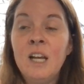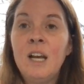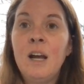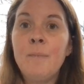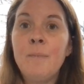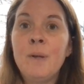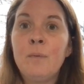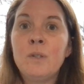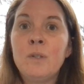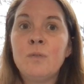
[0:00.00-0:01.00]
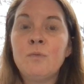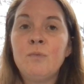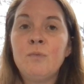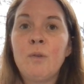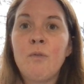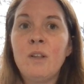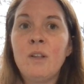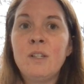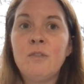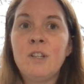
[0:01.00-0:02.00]
They were
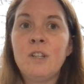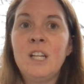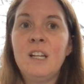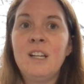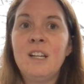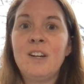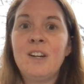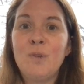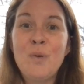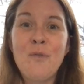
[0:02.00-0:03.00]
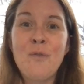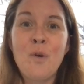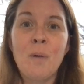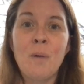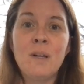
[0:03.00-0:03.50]
relatively, uniform.